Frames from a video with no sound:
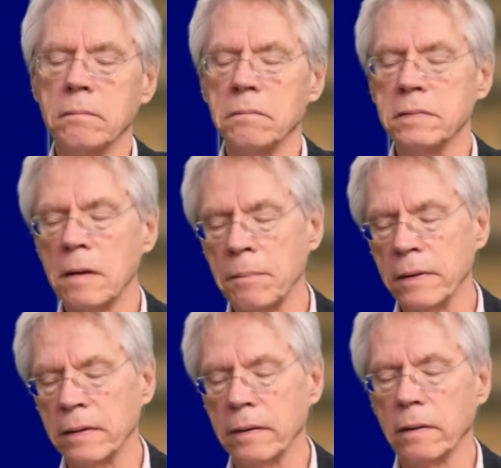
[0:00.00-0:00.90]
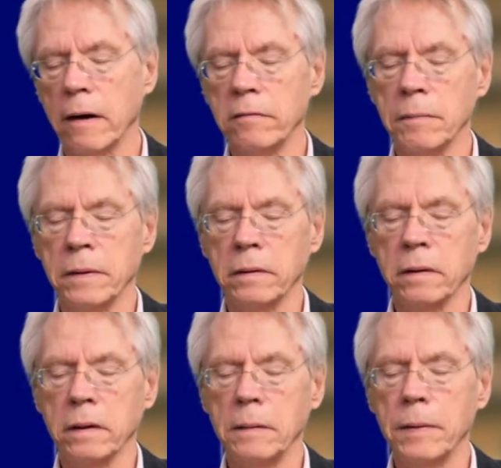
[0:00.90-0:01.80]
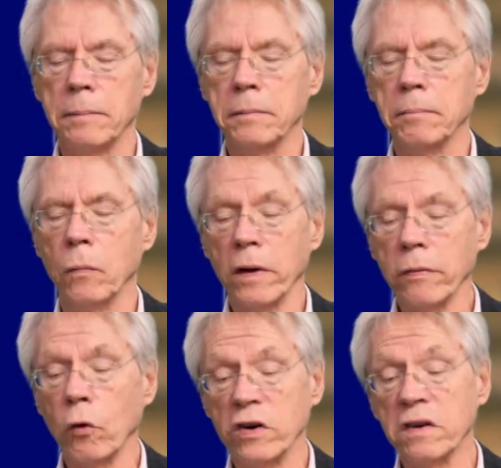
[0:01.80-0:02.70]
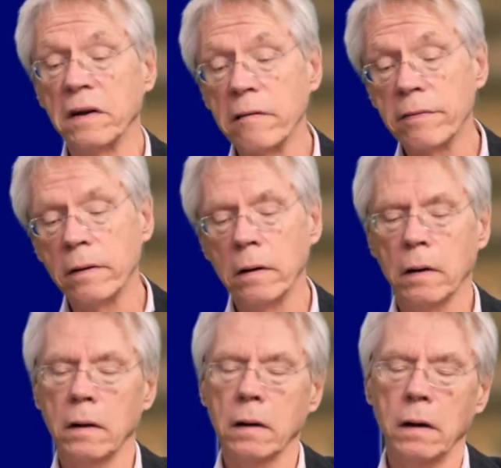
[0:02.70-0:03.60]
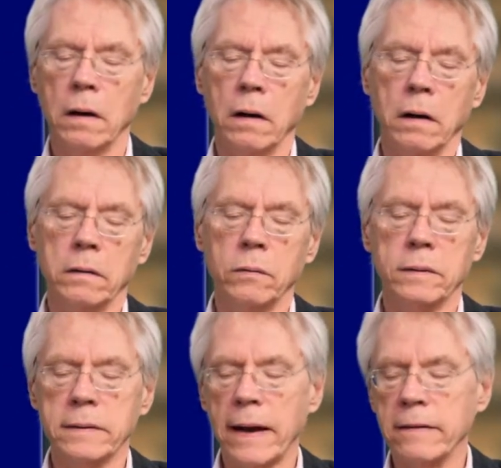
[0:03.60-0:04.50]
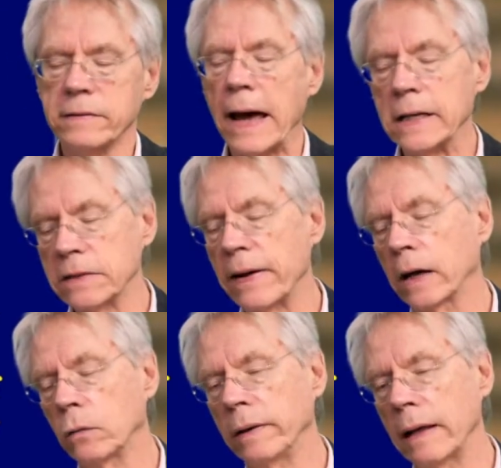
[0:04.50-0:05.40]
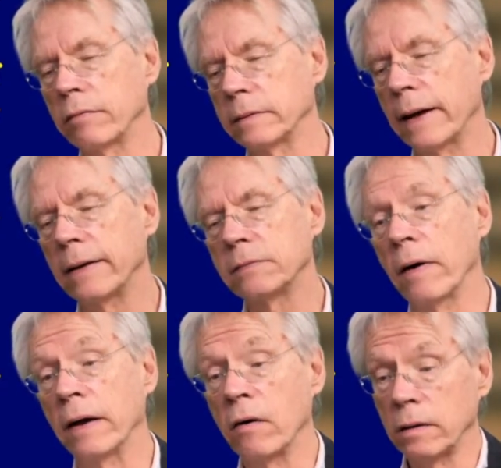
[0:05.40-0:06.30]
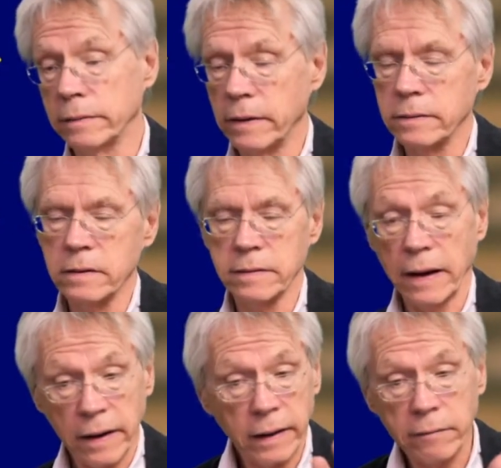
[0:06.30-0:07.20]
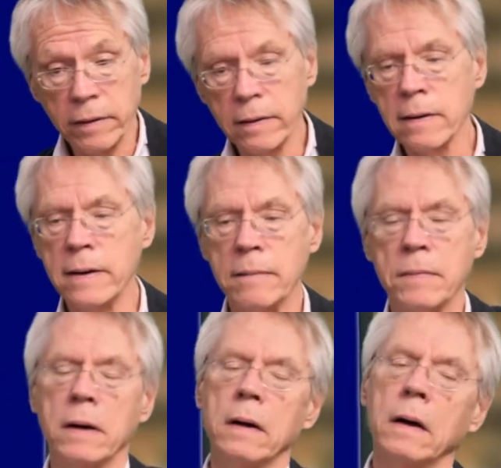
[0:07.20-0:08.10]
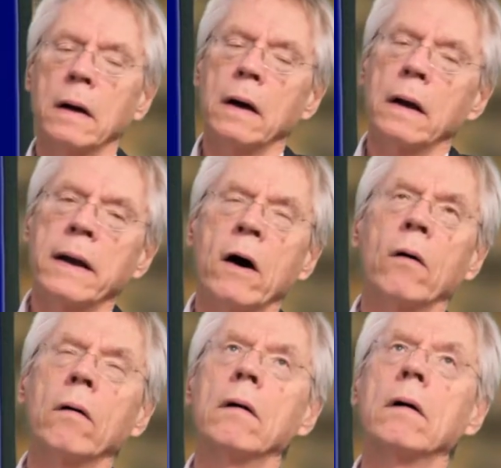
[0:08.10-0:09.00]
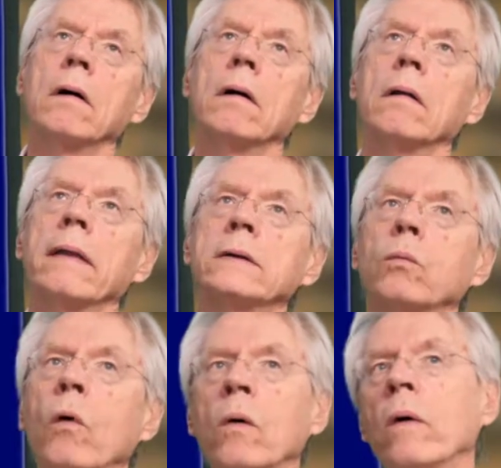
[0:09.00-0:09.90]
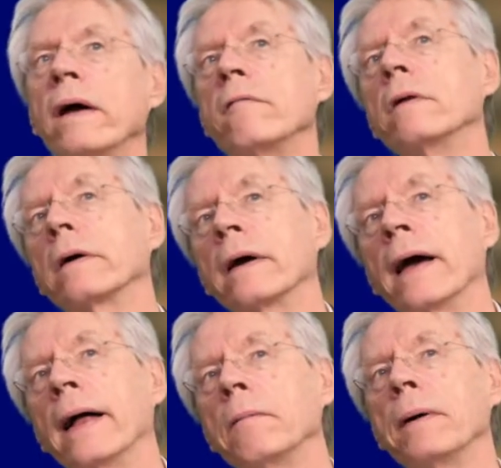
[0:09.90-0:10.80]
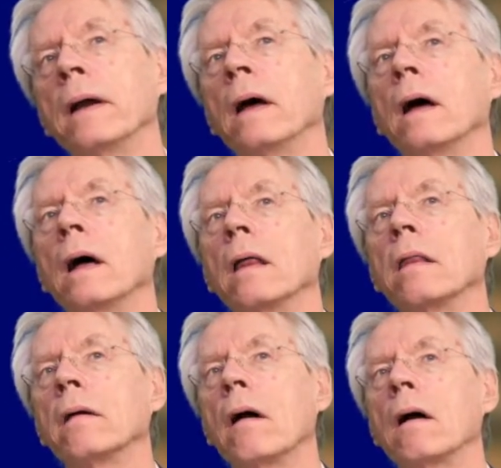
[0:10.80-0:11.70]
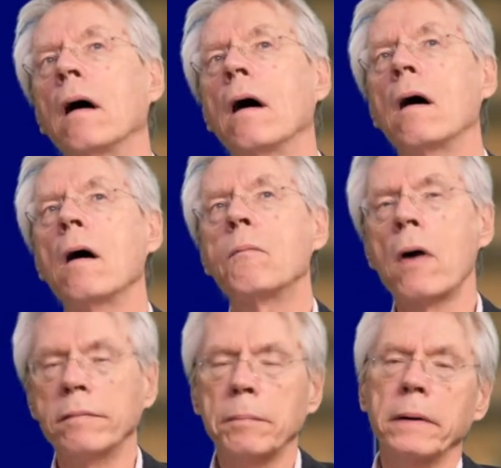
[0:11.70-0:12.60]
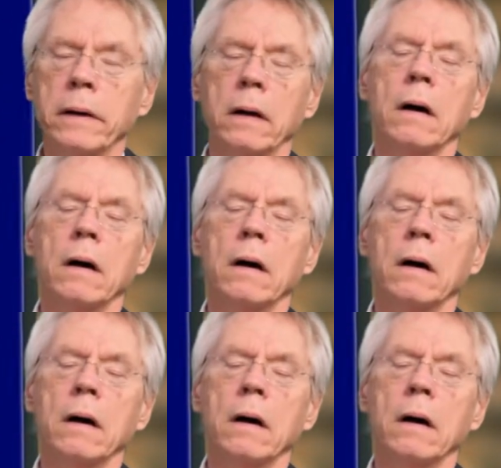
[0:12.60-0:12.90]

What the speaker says: something that the government can keep up with or deliver at a satisfactory level, satisfying all citizens at any given time. Now, that's one way of looking at it, but there are probably